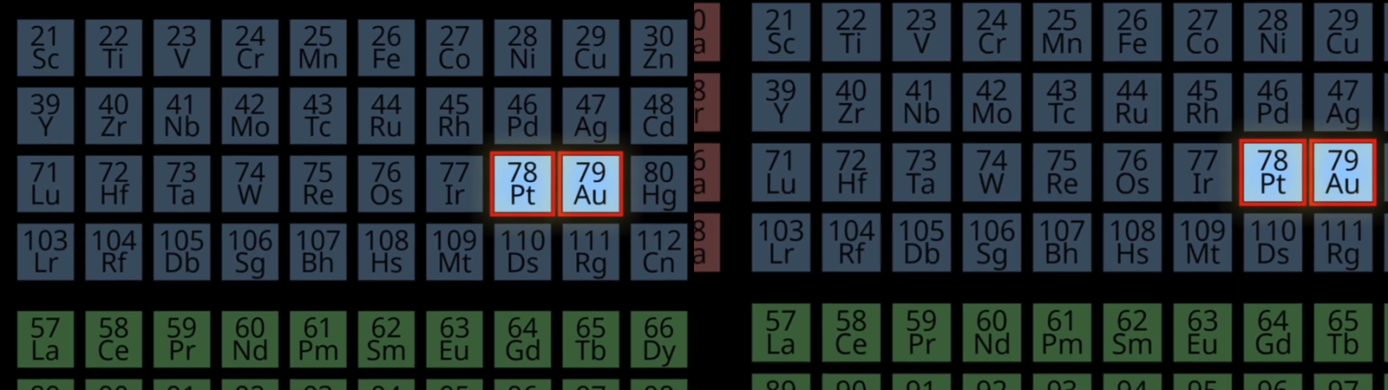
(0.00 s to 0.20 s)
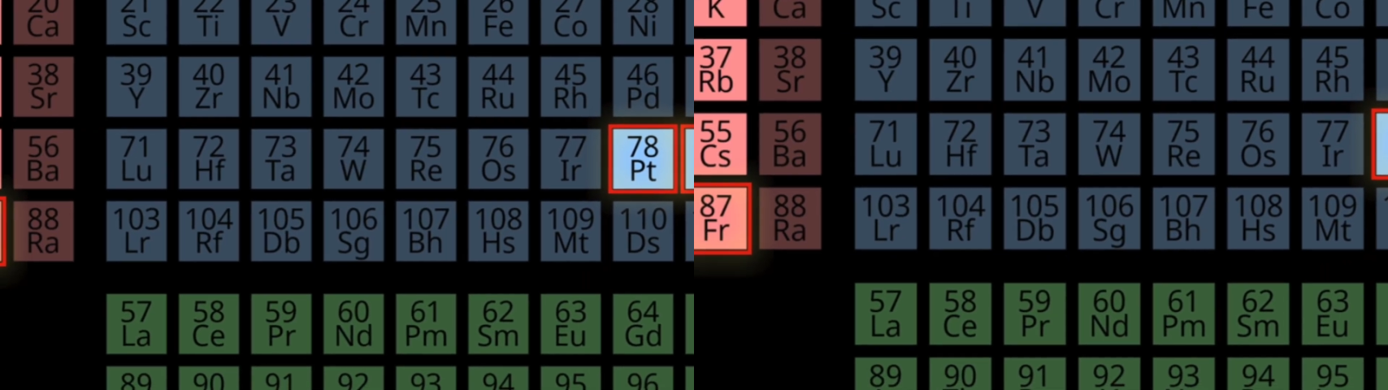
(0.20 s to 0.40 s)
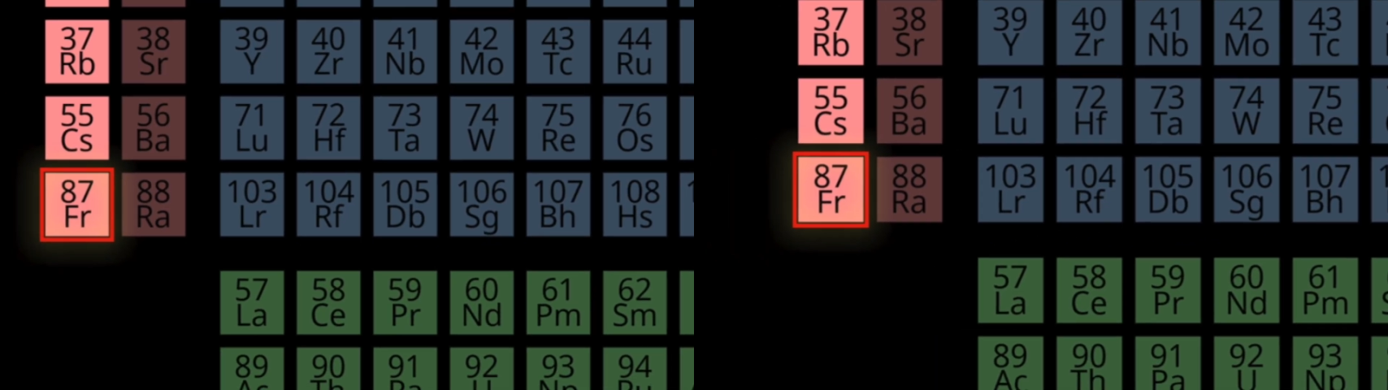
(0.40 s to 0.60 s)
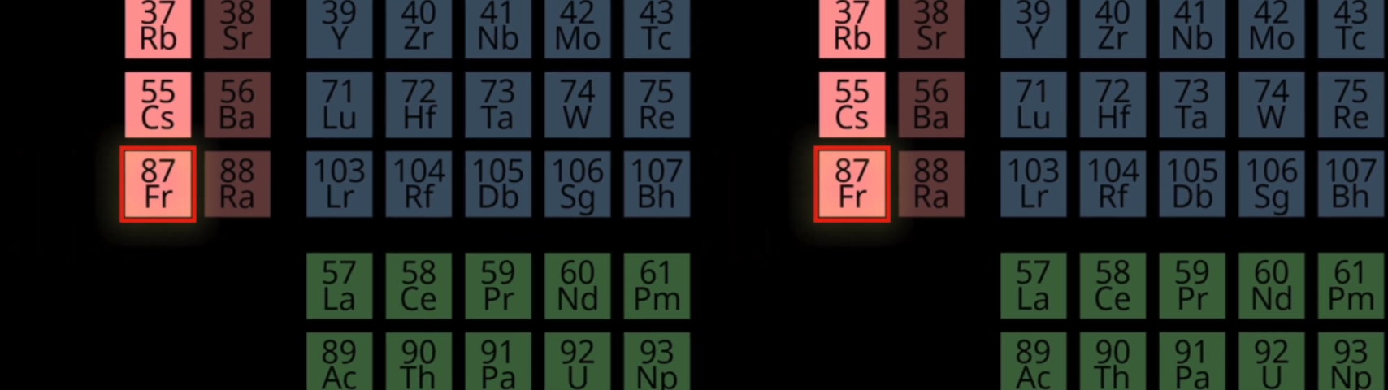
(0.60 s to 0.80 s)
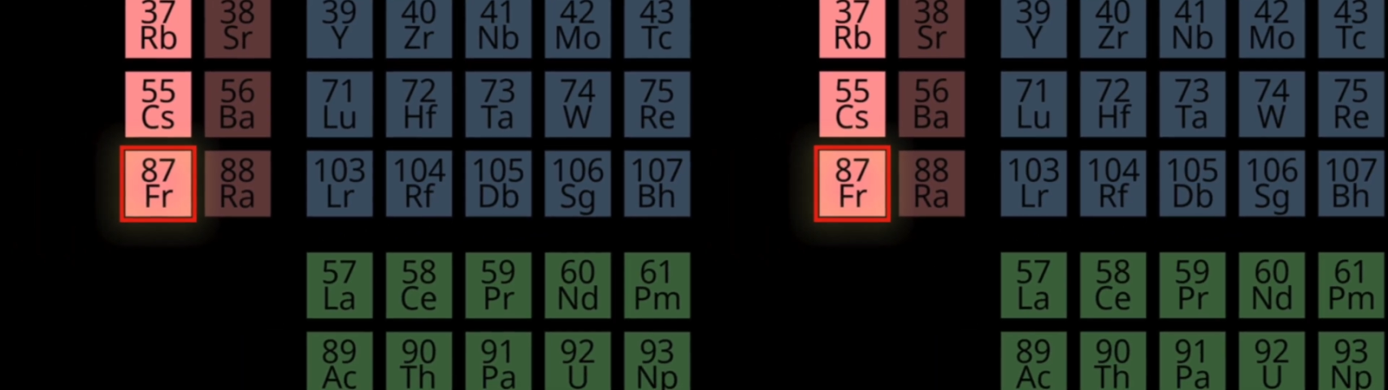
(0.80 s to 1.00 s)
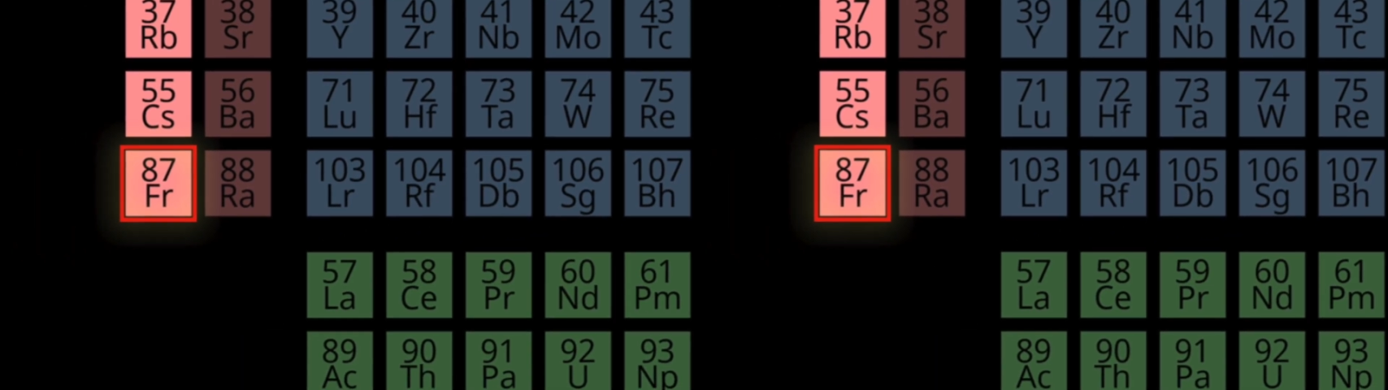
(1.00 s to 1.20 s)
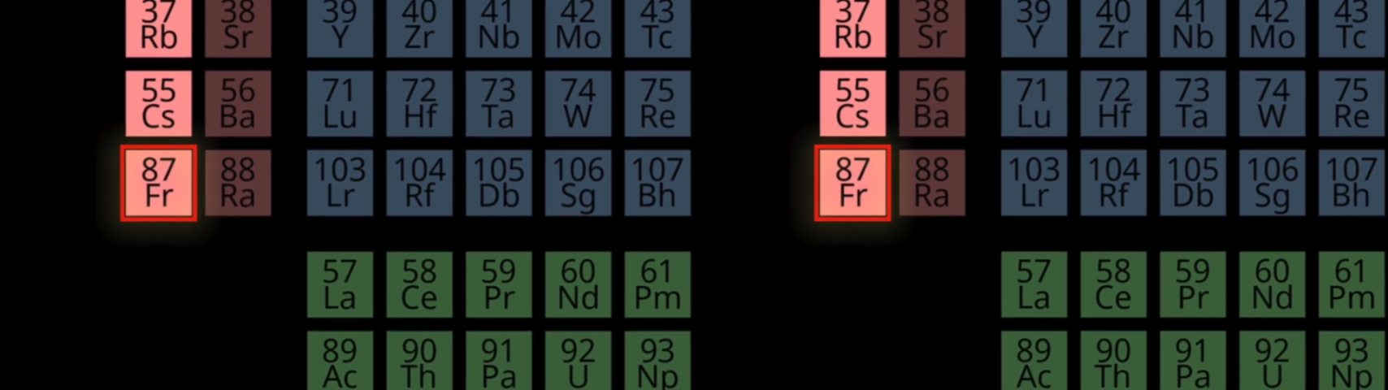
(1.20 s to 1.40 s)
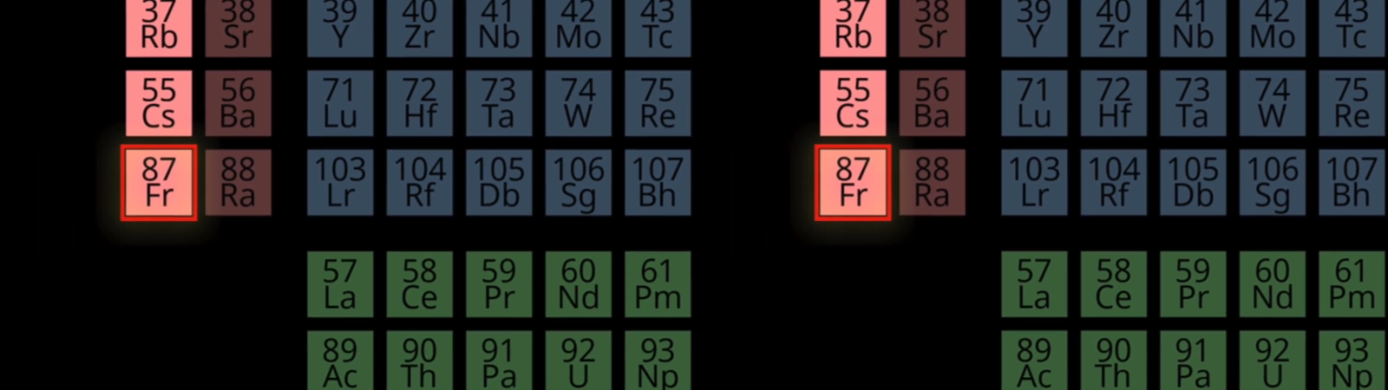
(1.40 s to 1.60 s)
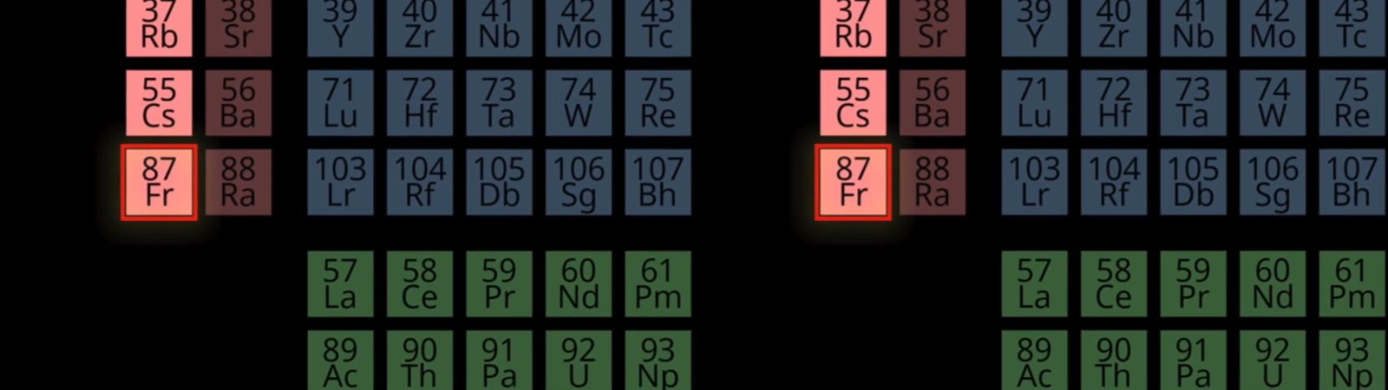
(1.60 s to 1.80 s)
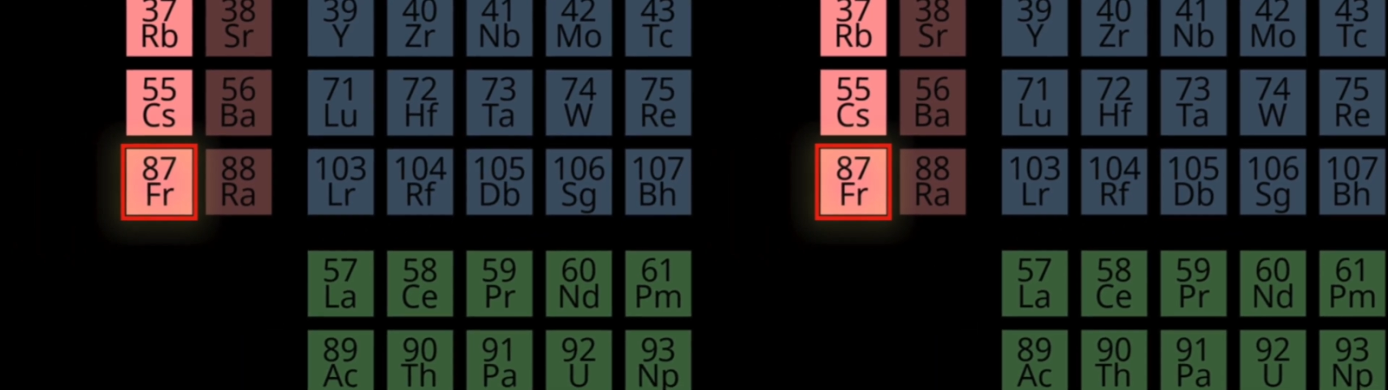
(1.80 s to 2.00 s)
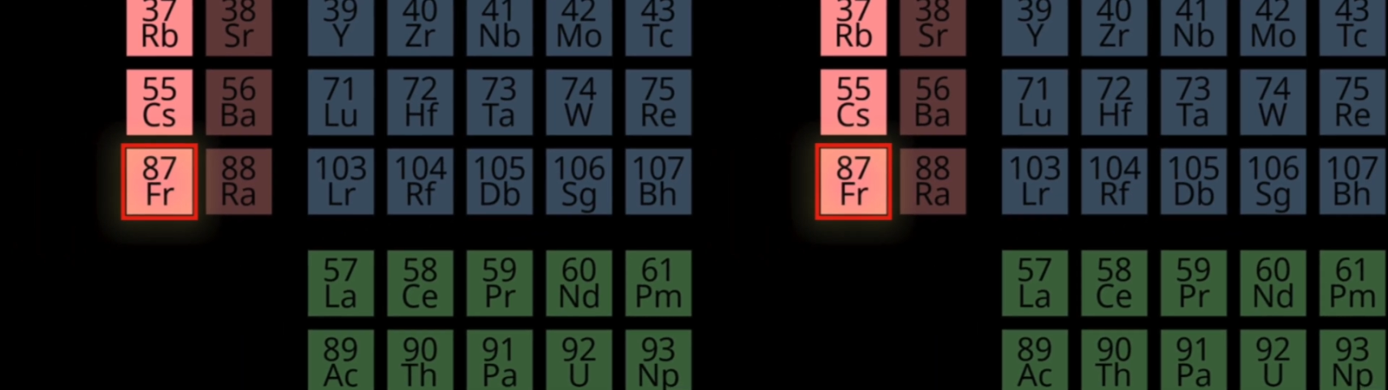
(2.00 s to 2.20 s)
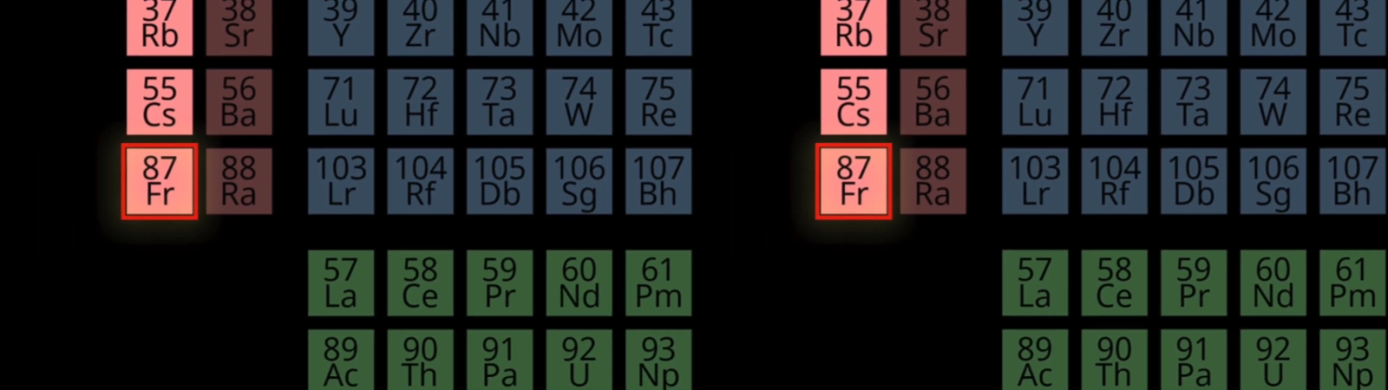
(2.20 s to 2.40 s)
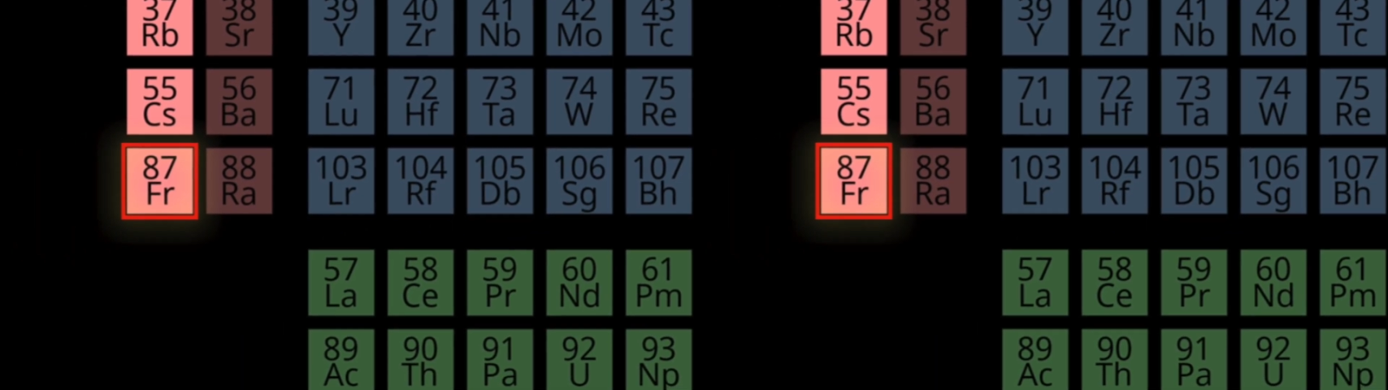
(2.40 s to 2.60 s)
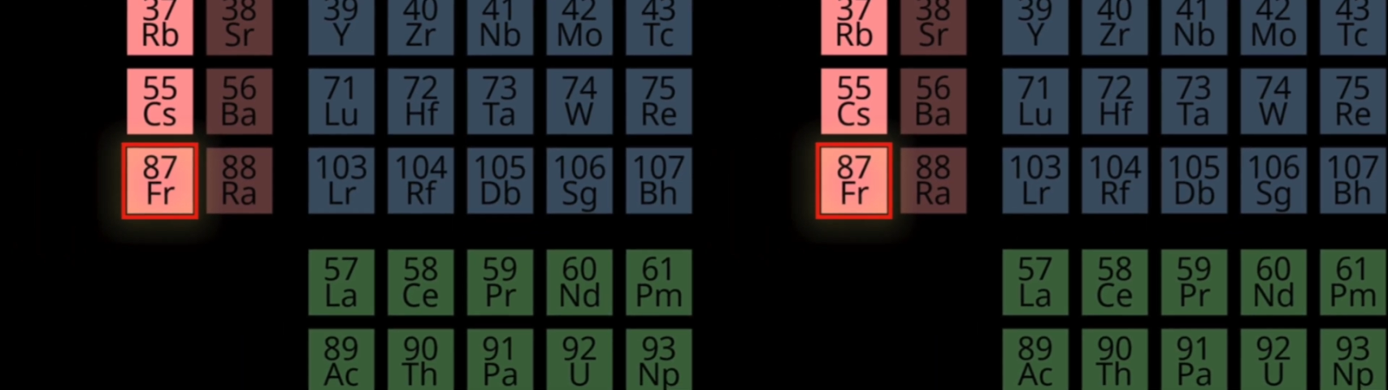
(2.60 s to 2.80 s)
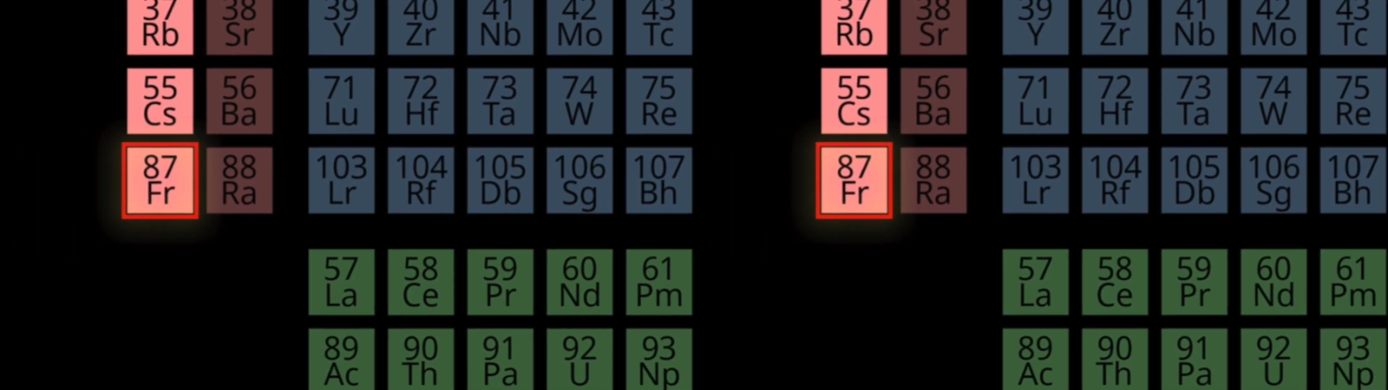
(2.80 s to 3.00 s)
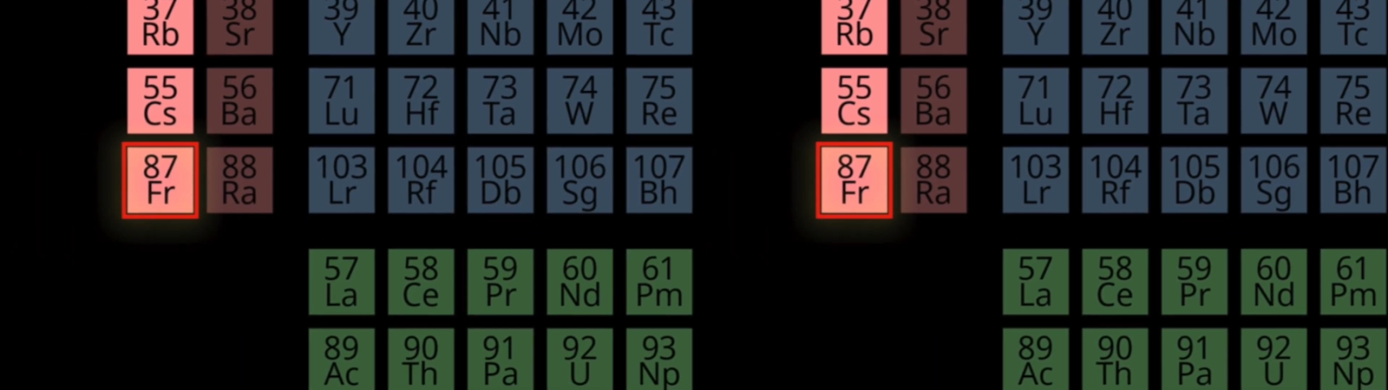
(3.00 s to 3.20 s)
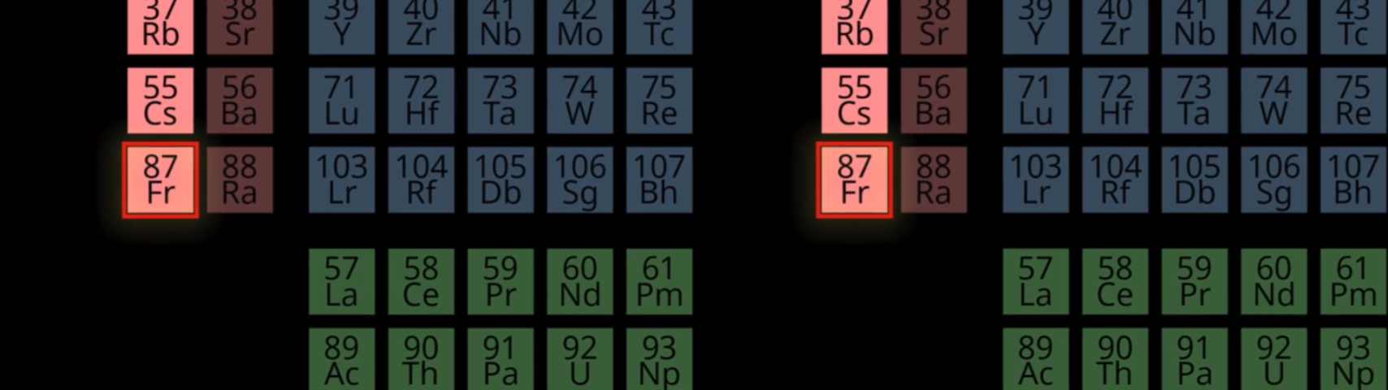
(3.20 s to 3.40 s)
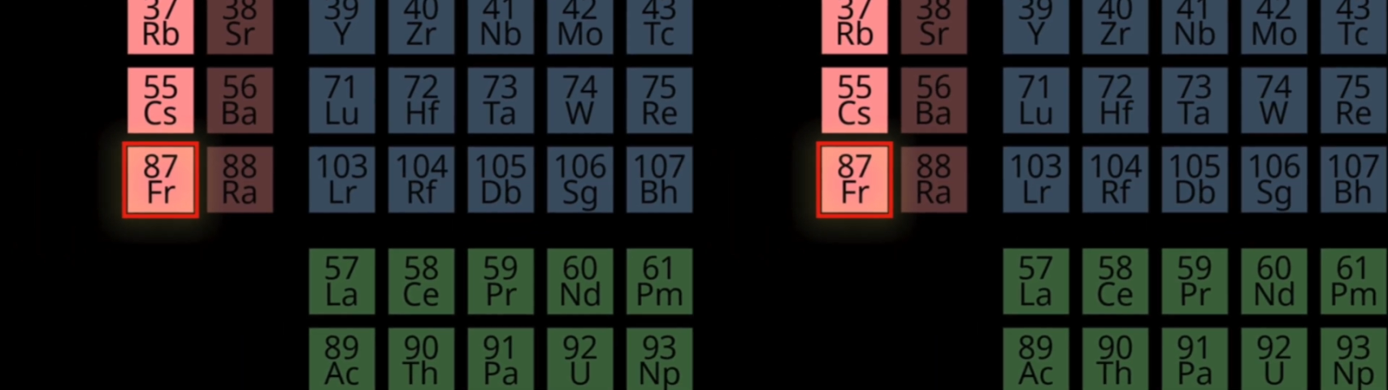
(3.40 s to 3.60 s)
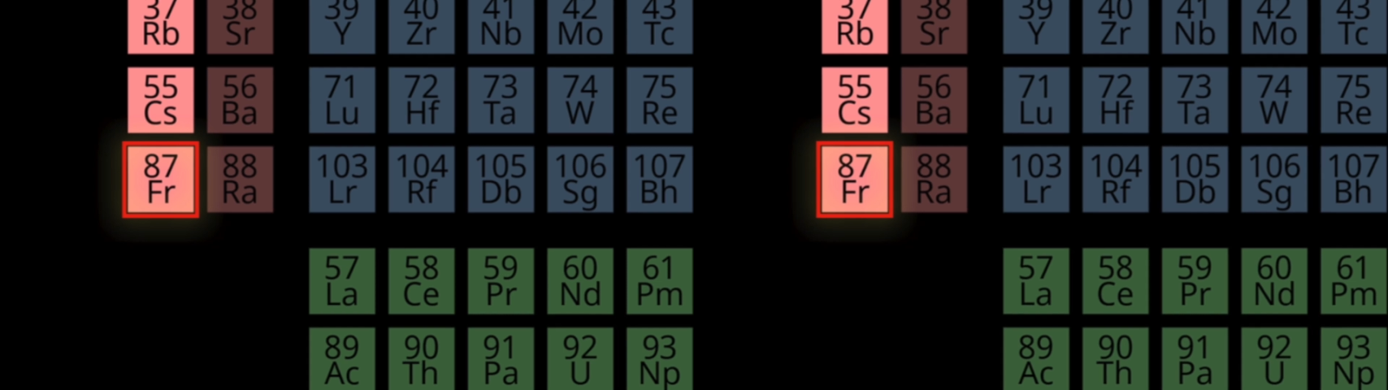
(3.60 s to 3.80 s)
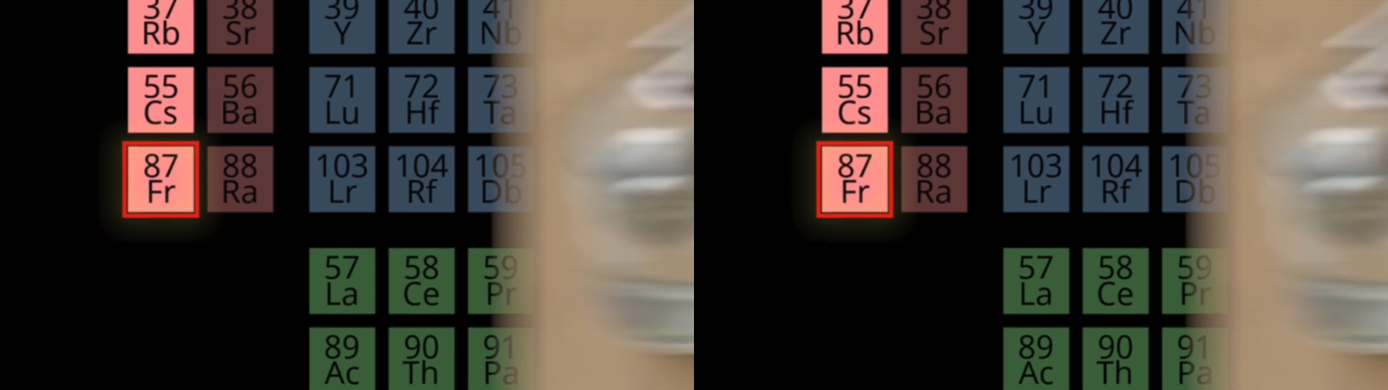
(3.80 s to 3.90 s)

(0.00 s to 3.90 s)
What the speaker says: (no speaker visible)